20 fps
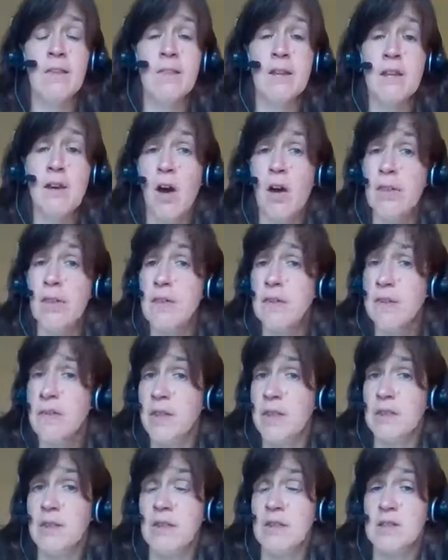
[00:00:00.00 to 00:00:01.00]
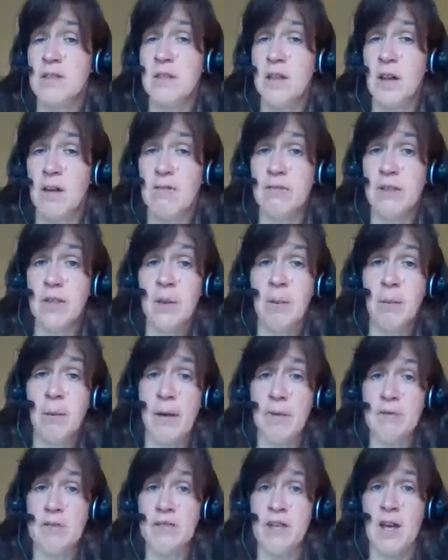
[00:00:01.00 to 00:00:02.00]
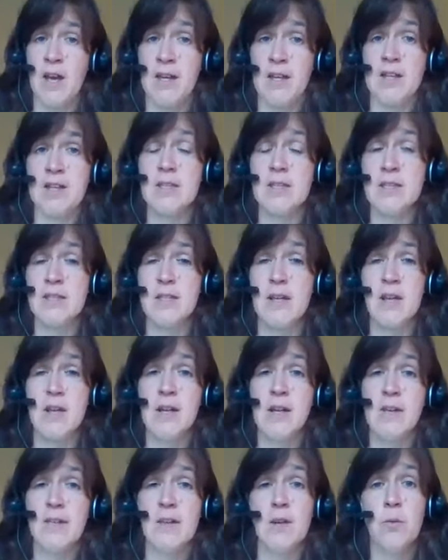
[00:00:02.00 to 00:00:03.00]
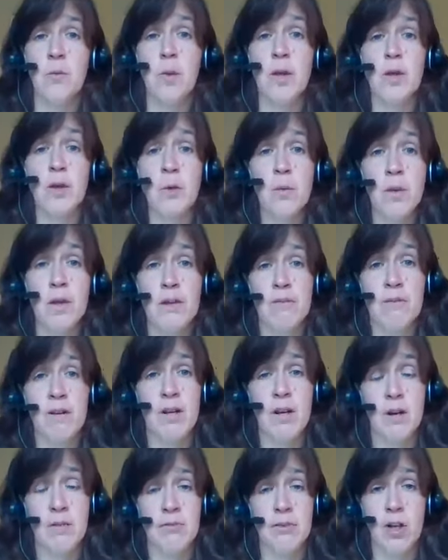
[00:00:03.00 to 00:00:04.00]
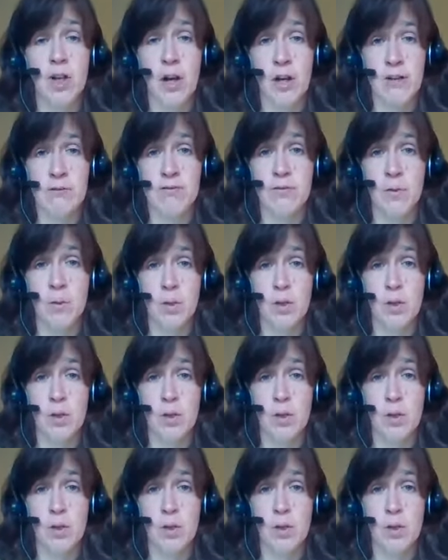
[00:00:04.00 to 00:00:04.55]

The other thing that's lovely about science that we don't give it enough credit